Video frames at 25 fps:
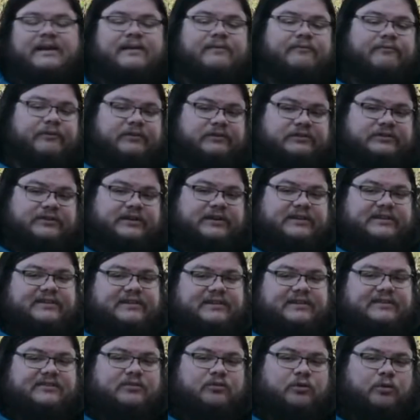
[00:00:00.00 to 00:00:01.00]
infiltrates
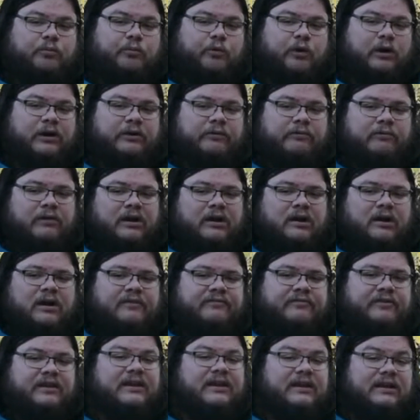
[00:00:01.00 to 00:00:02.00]
that stormwater
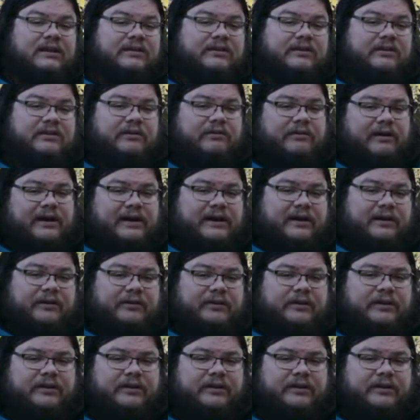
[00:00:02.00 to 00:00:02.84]
runoff into the ground.